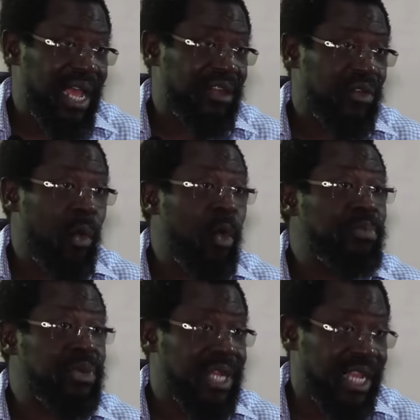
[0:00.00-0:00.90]
had
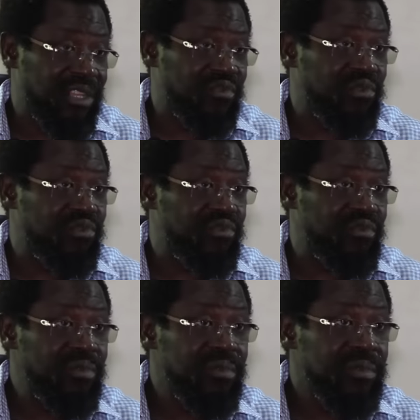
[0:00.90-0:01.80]
hoped that it would
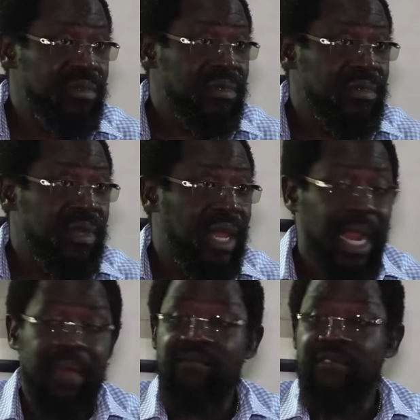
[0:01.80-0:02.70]
do.
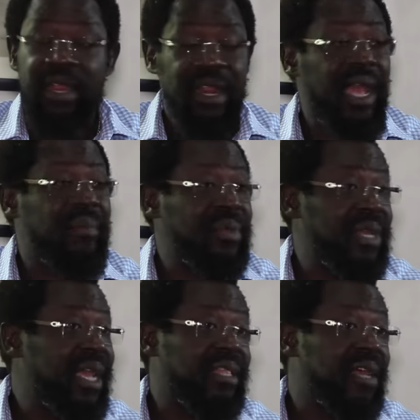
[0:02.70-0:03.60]
And I'm very happy
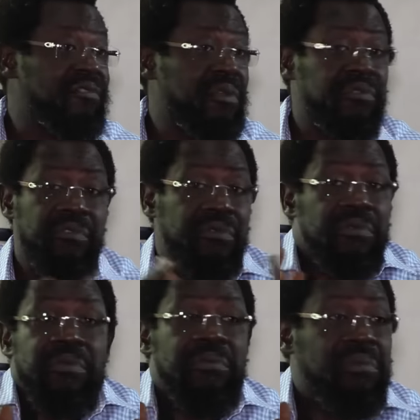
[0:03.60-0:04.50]
that it has done so.
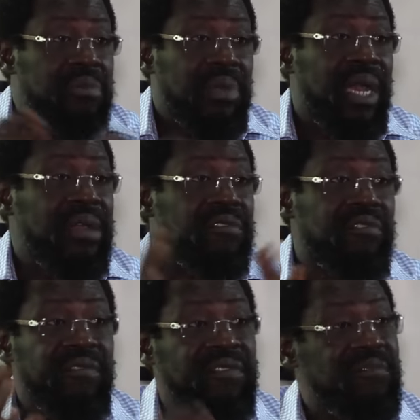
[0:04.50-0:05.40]
So how it
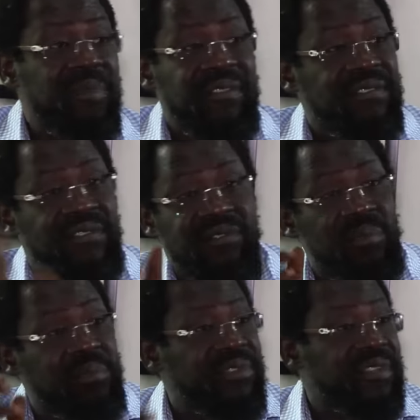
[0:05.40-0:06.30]
resolves its mess is its
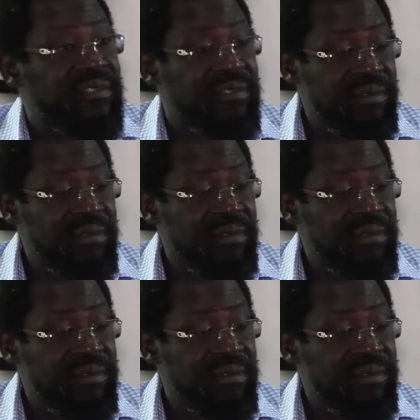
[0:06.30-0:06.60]
own business.